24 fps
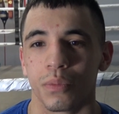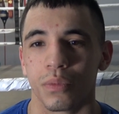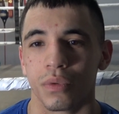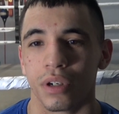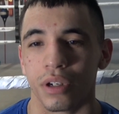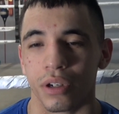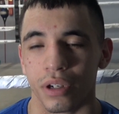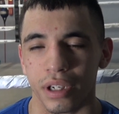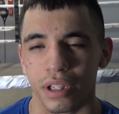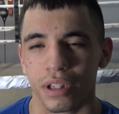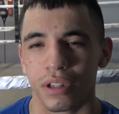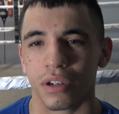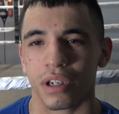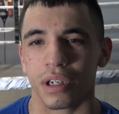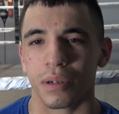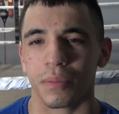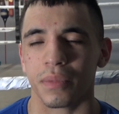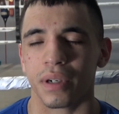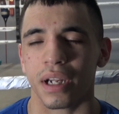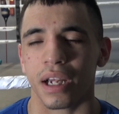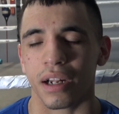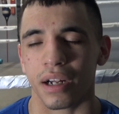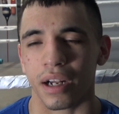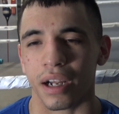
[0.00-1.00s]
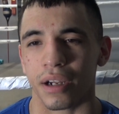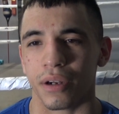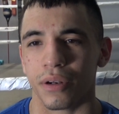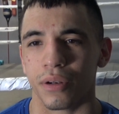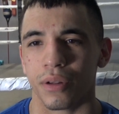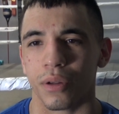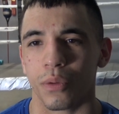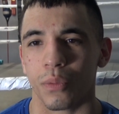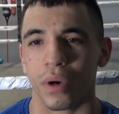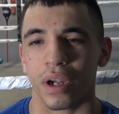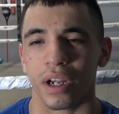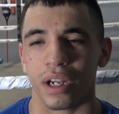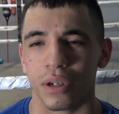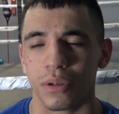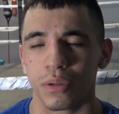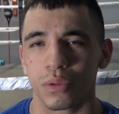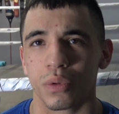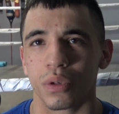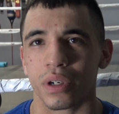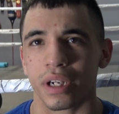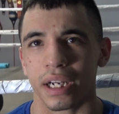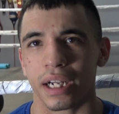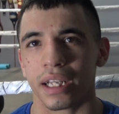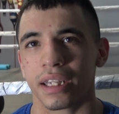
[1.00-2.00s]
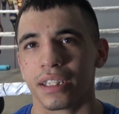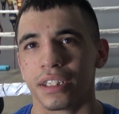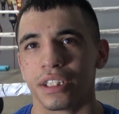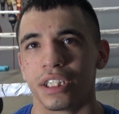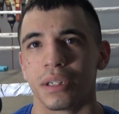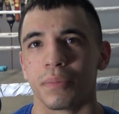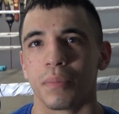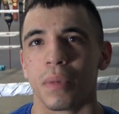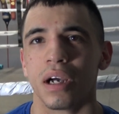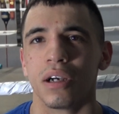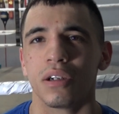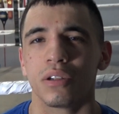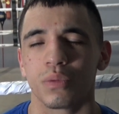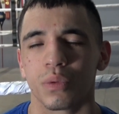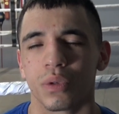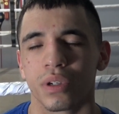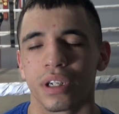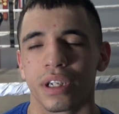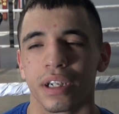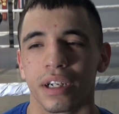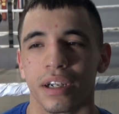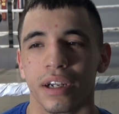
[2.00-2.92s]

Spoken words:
Nonito coming down and the way he was working at the gym I was working,